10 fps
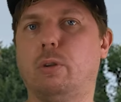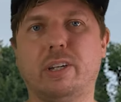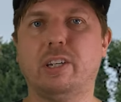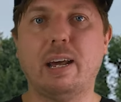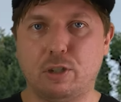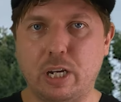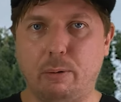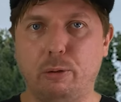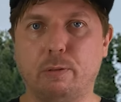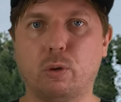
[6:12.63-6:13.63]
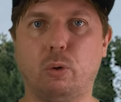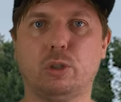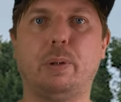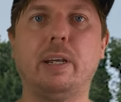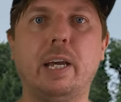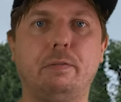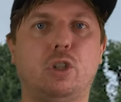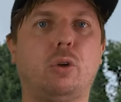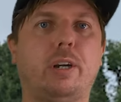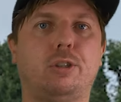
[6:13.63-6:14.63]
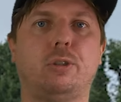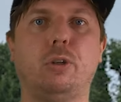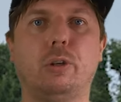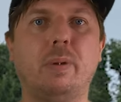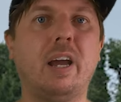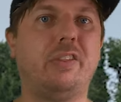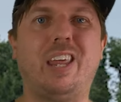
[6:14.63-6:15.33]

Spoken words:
like, you can have a chat with them, of course, but if you try to sue them,